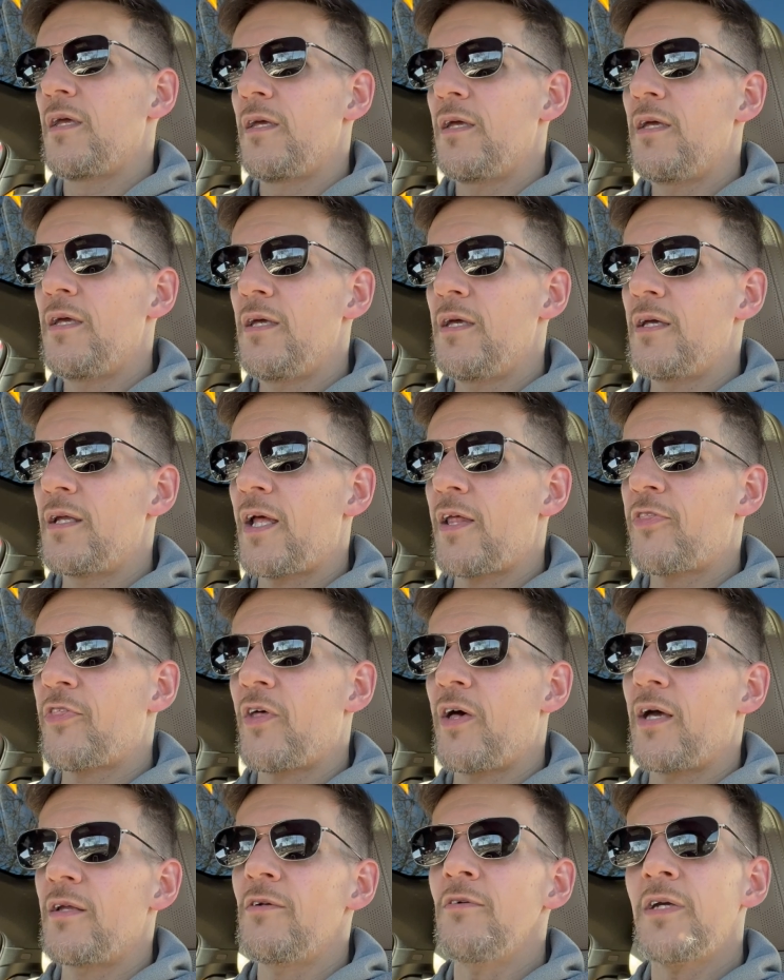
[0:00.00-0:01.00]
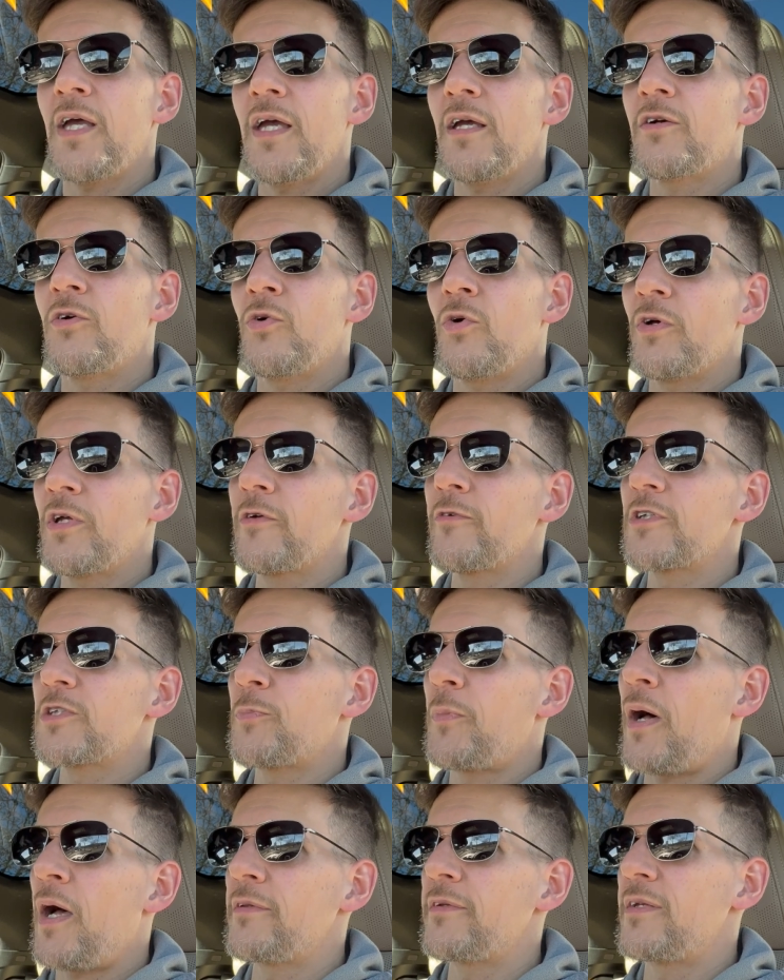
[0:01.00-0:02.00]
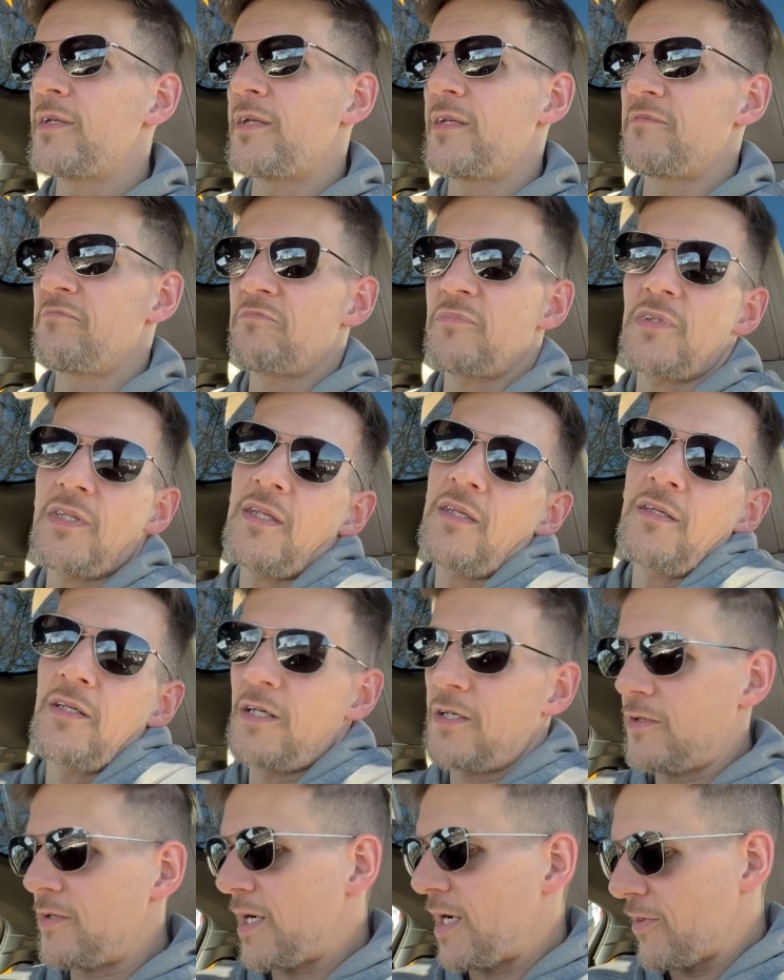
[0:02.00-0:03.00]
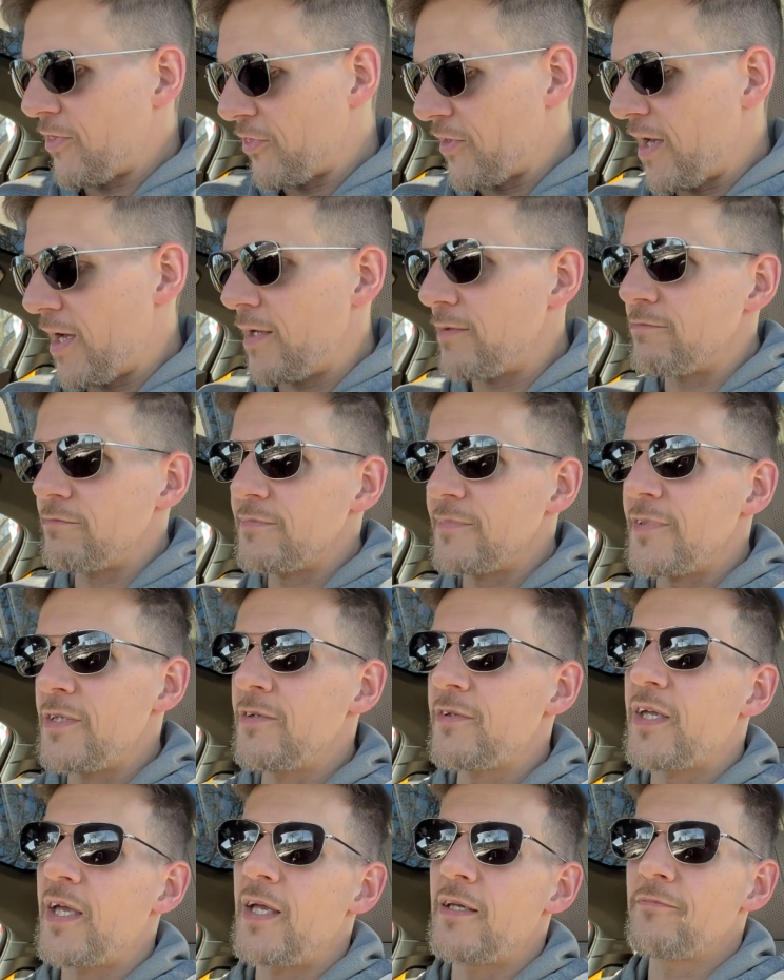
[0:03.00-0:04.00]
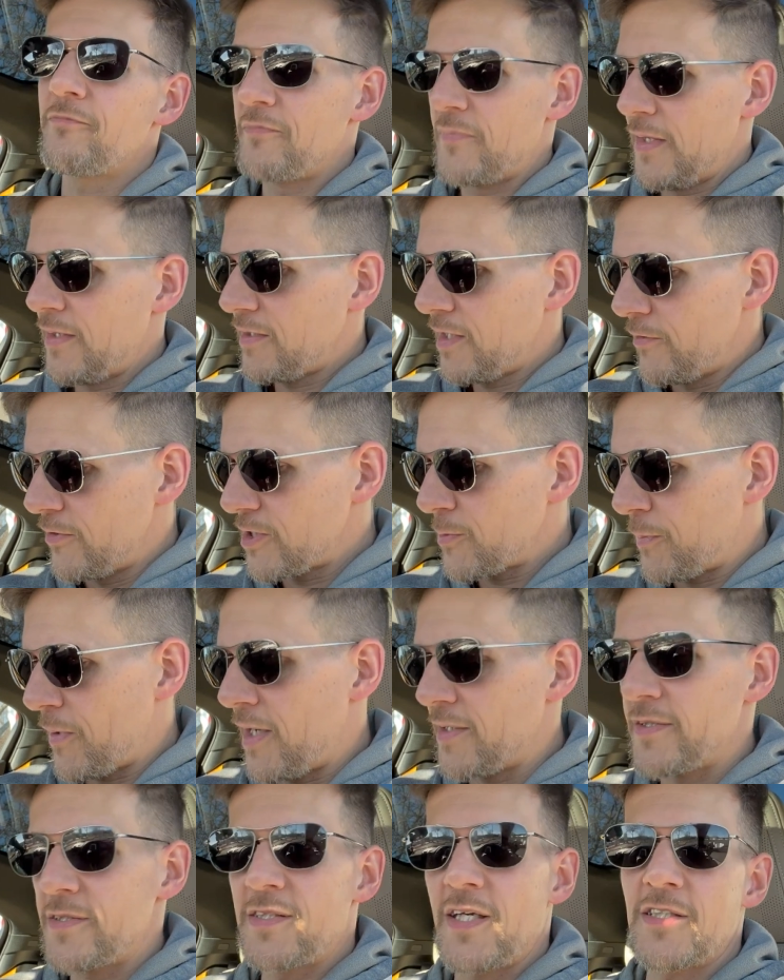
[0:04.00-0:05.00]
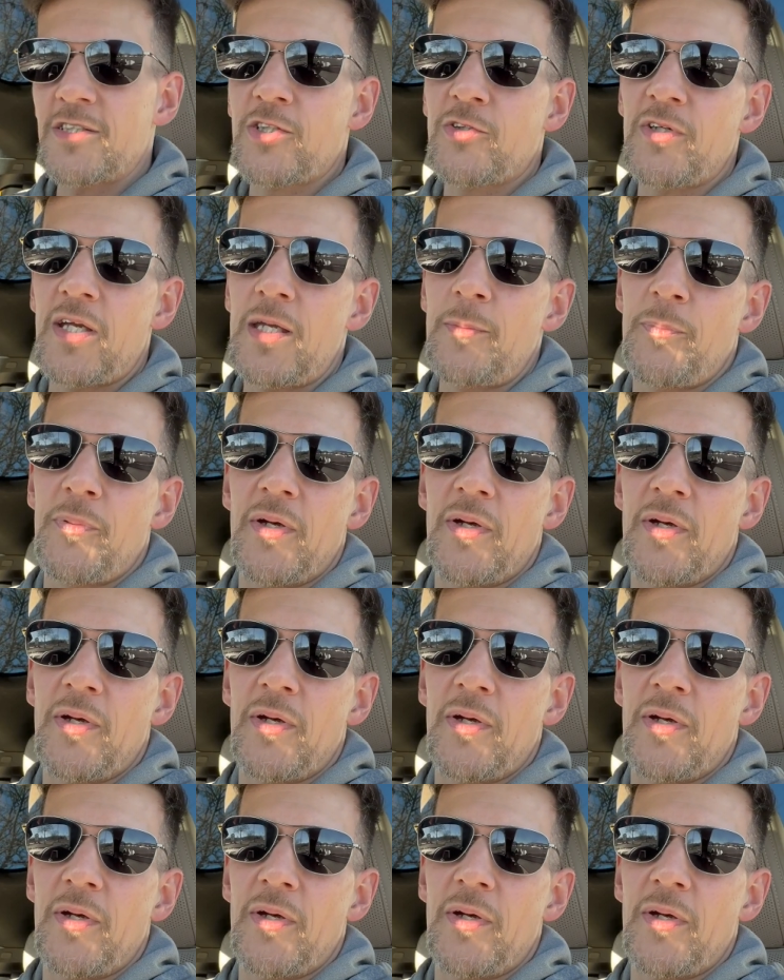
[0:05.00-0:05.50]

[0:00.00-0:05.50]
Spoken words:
And I thought, okay, cool. He responded. And, I thought, okay, he responded. That's great.